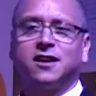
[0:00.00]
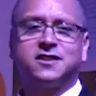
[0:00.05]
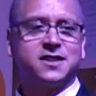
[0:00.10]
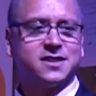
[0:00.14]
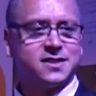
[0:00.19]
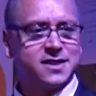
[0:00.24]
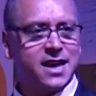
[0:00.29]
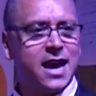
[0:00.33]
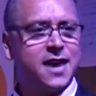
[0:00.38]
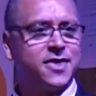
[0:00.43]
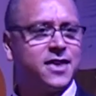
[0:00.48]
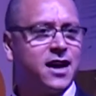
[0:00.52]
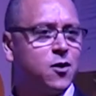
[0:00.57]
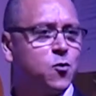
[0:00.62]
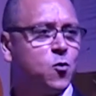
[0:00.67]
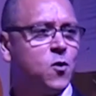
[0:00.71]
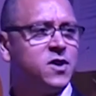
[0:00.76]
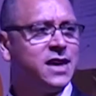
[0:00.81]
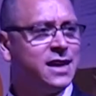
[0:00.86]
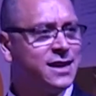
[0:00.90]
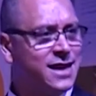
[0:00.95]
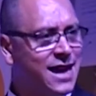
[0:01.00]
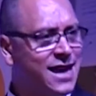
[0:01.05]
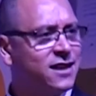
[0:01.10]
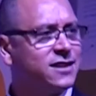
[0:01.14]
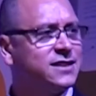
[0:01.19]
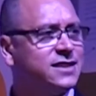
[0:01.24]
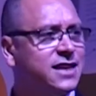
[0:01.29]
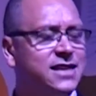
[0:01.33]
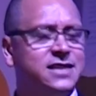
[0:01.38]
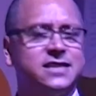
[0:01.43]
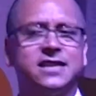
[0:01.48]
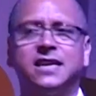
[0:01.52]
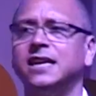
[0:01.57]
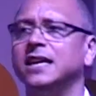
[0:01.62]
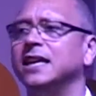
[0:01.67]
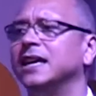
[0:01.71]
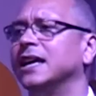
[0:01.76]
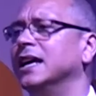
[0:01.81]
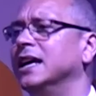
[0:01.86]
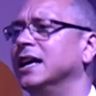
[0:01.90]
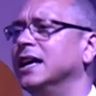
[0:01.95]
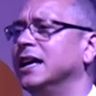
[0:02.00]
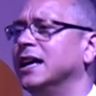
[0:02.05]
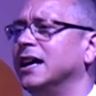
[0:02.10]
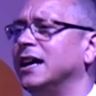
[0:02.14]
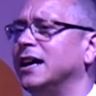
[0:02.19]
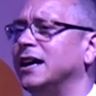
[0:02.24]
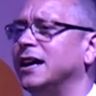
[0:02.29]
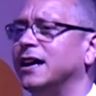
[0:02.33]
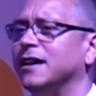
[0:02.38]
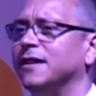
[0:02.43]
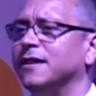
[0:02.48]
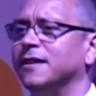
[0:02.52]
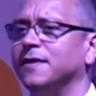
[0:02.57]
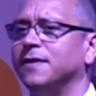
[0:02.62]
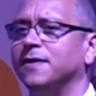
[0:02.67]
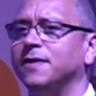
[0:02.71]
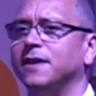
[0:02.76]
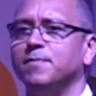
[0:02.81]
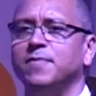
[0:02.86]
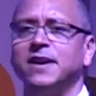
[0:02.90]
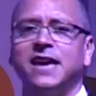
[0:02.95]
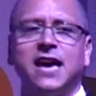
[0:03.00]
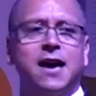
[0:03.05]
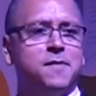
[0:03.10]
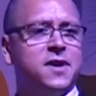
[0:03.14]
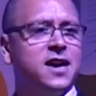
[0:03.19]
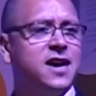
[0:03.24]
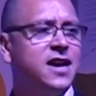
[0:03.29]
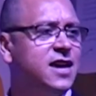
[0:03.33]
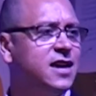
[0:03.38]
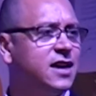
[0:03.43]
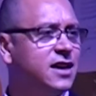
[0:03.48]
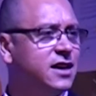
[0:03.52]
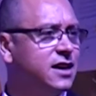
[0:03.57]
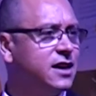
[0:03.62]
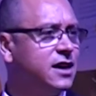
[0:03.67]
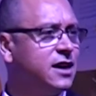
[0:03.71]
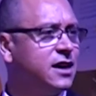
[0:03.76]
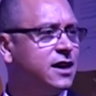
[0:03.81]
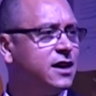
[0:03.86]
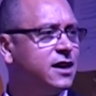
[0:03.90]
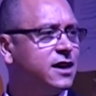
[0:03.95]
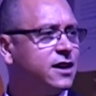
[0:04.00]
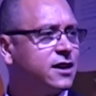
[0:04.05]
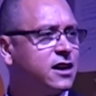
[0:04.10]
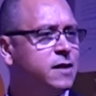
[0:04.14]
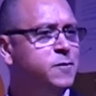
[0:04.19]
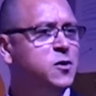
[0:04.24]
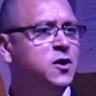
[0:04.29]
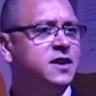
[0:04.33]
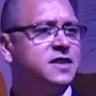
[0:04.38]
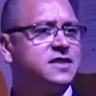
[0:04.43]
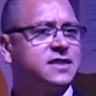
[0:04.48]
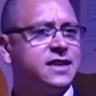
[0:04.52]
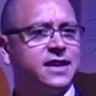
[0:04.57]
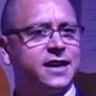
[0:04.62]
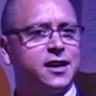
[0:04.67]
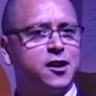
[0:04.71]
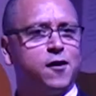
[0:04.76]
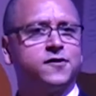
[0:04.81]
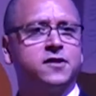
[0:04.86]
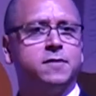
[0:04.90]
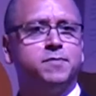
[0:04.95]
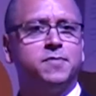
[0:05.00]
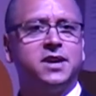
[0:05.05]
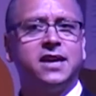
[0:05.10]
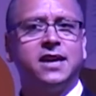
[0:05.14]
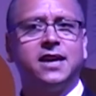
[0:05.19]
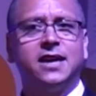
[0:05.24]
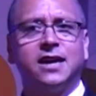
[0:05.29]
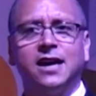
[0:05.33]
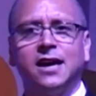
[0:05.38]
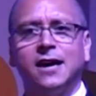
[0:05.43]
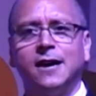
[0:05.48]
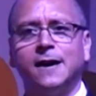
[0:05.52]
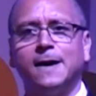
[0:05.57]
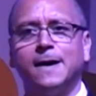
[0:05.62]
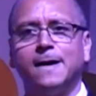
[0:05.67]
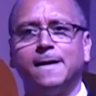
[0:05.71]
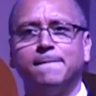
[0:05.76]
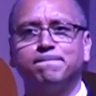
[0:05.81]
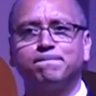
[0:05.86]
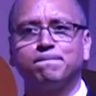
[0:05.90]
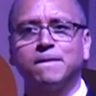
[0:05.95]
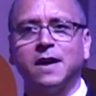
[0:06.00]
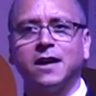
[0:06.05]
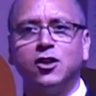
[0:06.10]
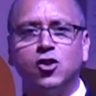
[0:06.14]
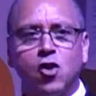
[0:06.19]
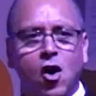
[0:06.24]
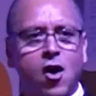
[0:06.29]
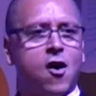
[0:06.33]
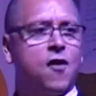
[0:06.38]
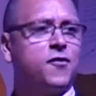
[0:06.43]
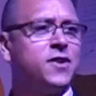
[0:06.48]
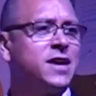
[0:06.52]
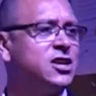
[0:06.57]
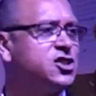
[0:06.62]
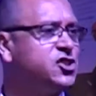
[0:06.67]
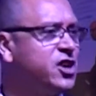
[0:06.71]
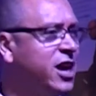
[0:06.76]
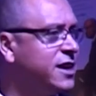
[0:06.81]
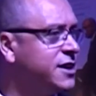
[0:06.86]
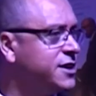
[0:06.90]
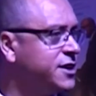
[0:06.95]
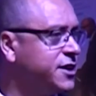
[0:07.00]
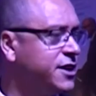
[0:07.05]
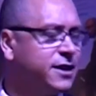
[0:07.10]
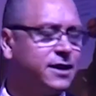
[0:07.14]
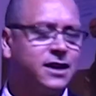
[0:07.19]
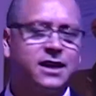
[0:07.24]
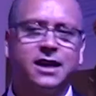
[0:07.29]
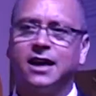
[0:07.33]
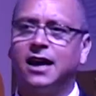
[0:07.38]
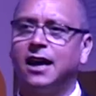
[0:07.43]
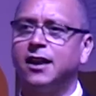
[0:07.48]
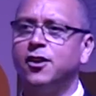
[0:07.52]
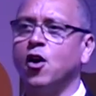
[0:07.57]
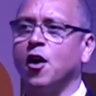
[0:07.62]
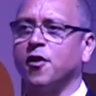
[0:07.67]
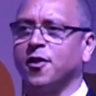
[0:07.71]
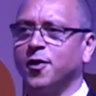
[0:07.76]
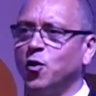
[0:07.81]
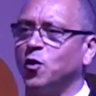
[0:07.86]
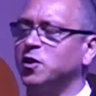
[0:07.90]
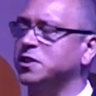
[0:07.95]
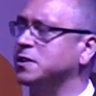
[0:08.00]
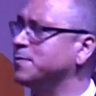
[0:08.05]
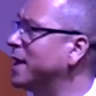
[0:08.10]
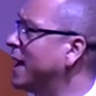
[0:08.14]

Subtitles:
like to say that within LDD, the BME community can often be not on the agenda and not thought